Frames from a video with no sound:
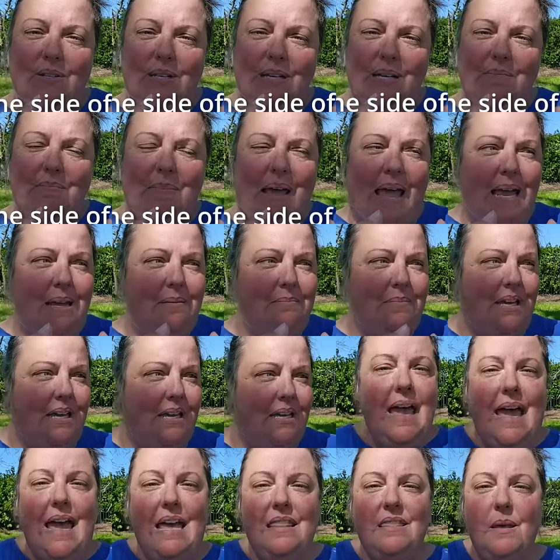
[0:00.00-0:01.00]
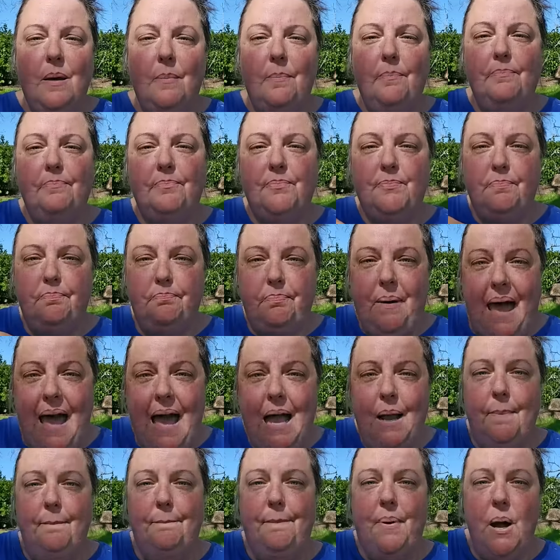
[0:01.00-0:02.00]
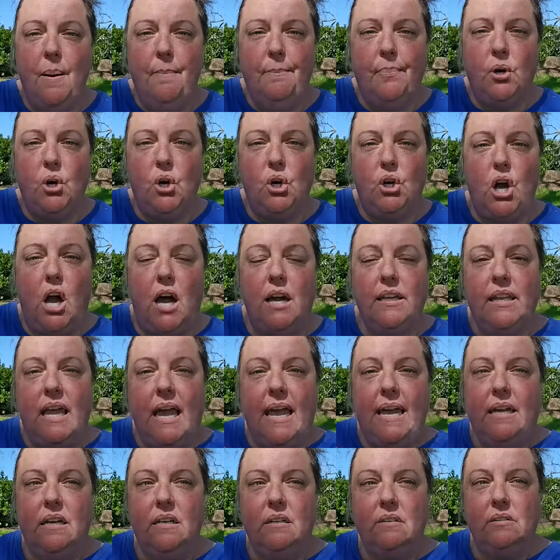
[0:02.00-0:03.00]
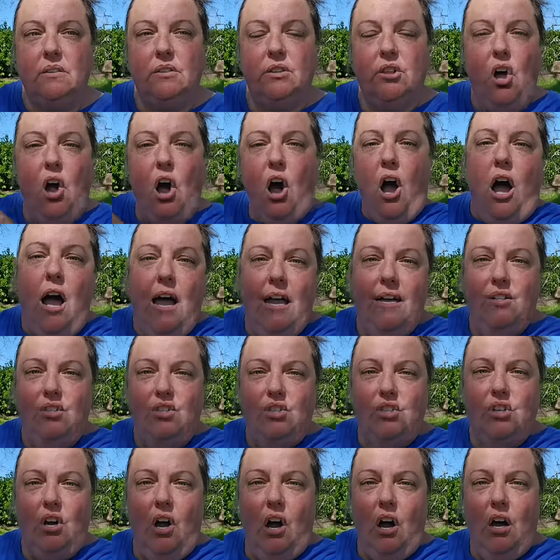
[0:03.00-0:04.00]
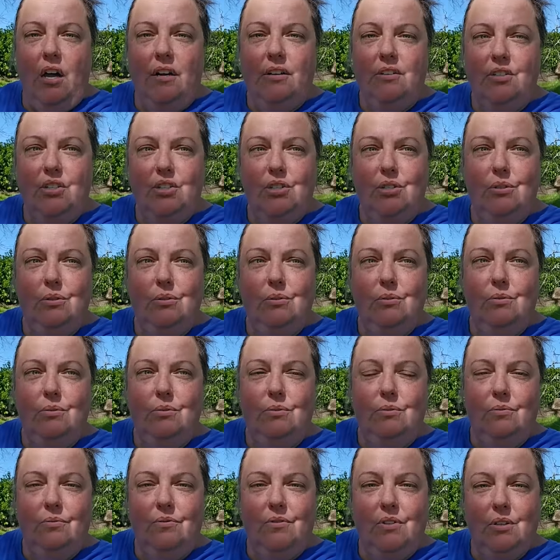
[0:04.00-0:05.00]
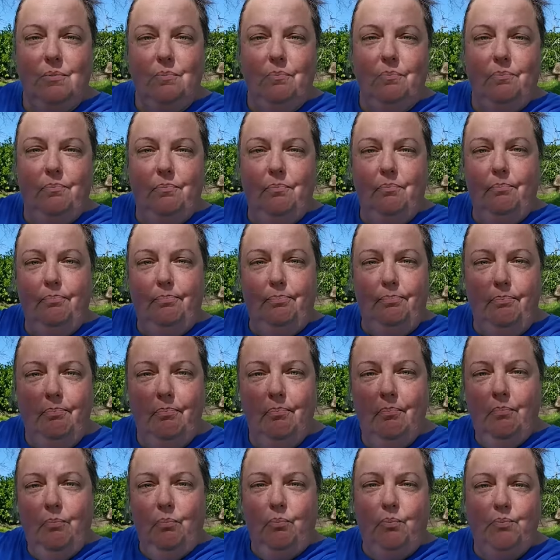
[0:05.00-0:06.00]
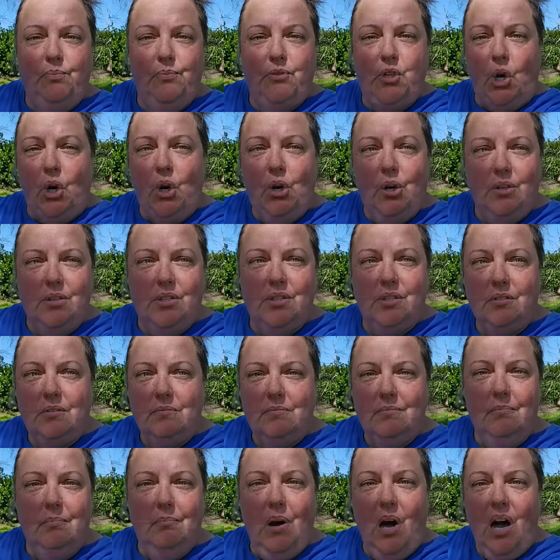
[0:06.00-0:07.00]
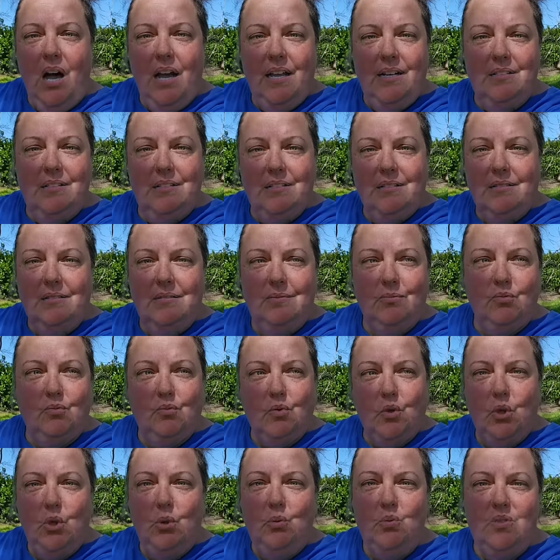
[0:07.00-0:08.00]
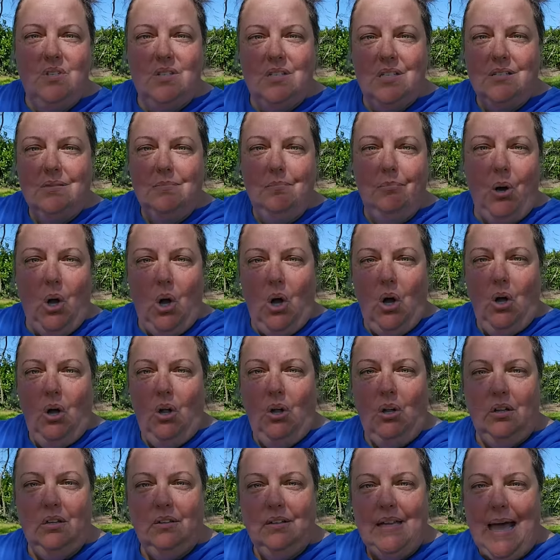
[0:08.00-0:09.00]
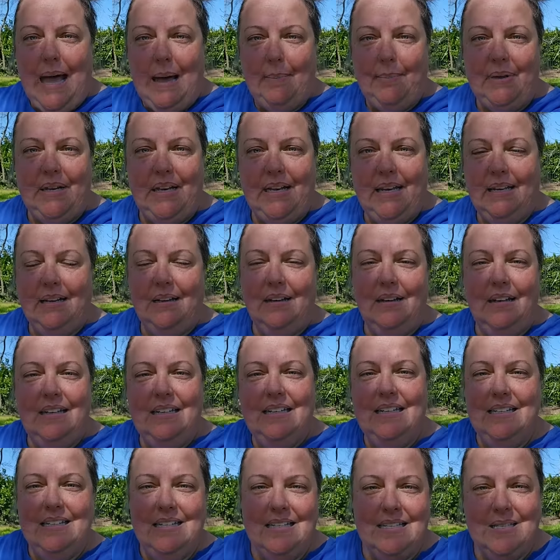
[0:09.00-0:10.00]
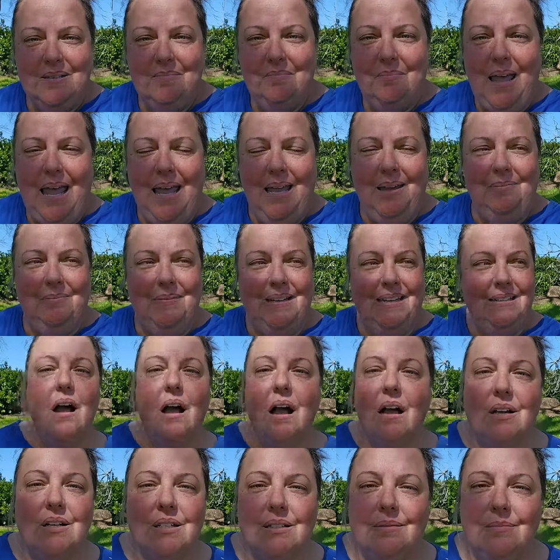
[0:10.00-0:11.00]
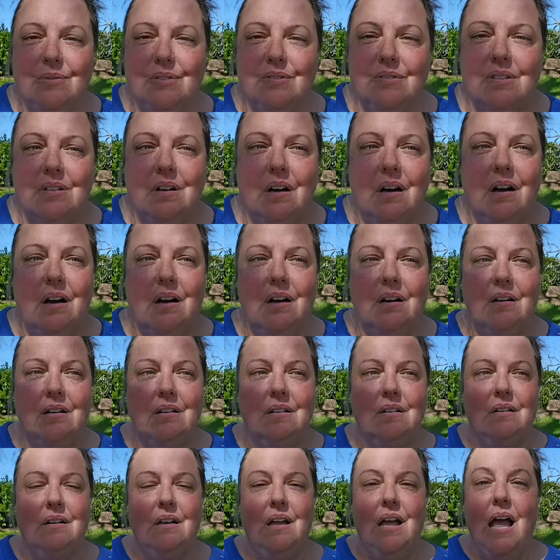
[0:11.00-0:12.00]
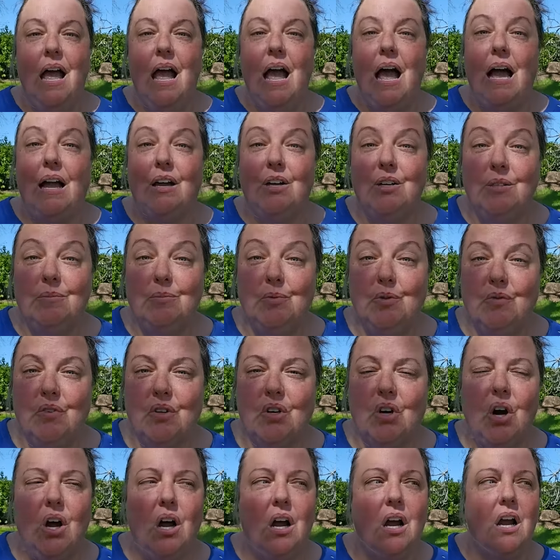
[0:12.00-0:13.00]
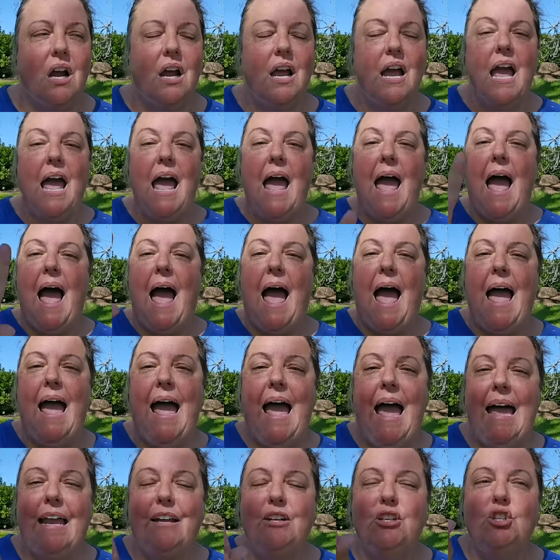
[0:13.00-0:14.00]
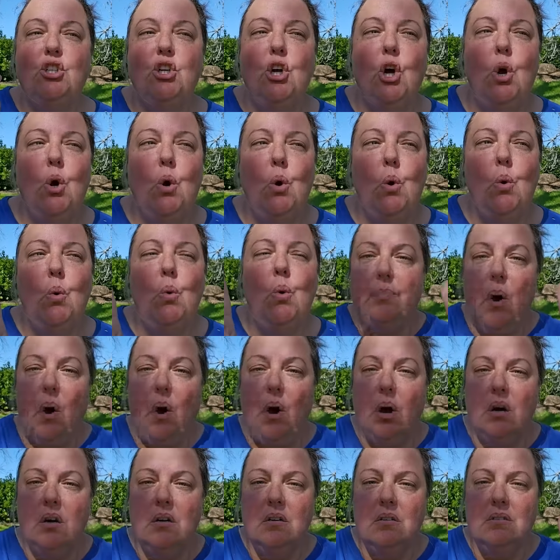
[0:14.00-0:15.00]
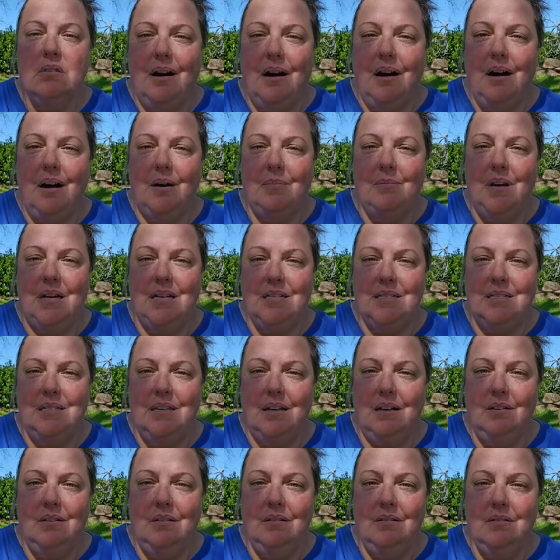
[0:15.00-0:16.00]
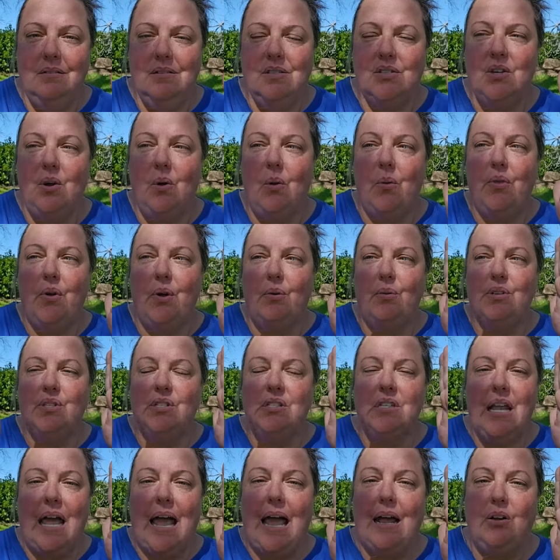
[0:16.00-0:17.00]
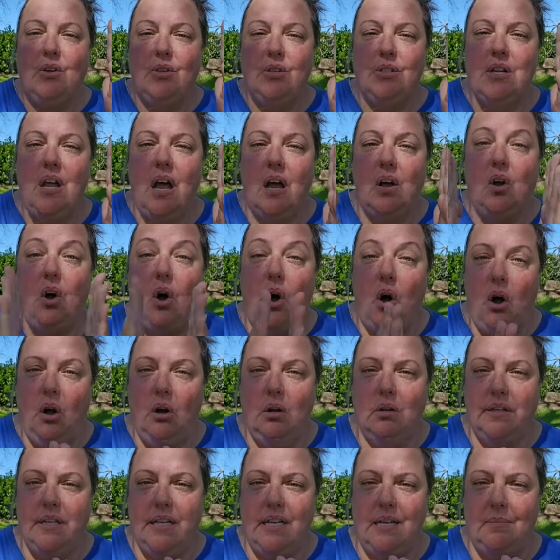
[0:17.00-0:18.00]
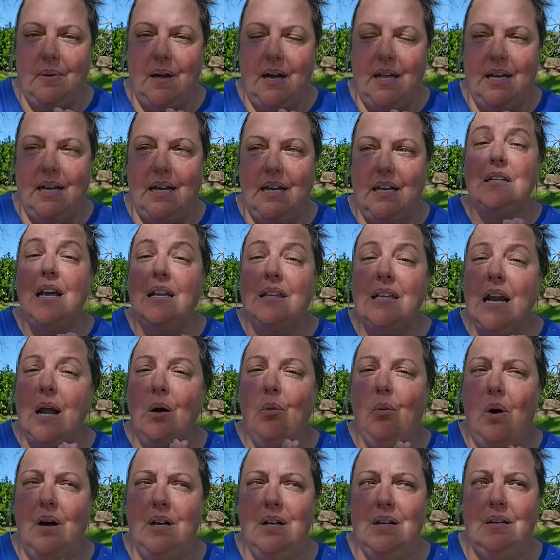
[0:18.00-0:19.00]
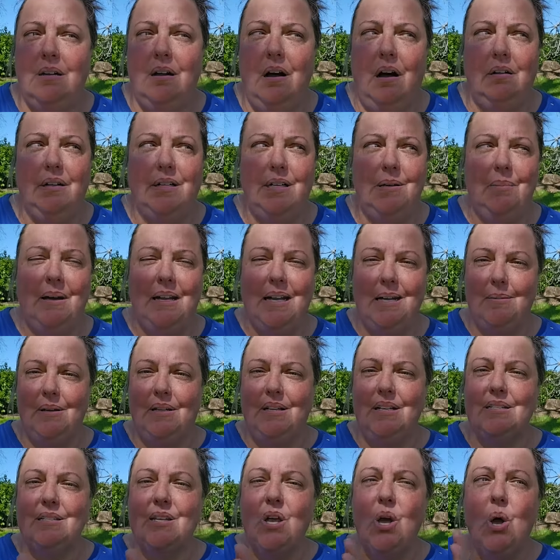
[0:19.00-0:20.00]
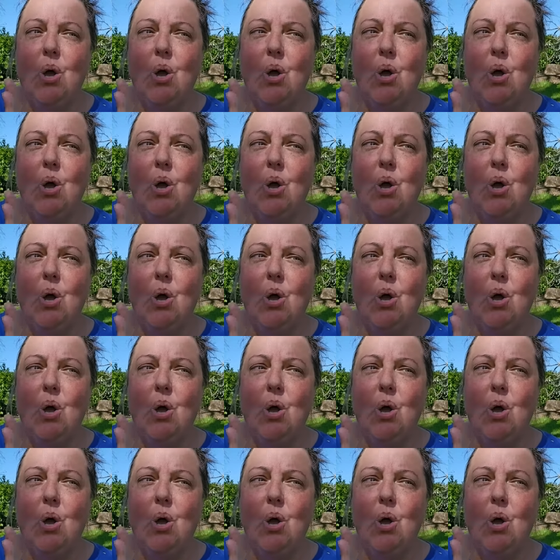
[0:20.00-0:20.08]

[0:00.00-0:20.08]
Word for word: the embankment and the back bumper got like lodged onto the dirt mud root ball happening in this embankment. I couldn't move the car. I couldn't move the car. I had no bars on my cell, so there was, I could not call anybody. Not that I wanted to call anybody because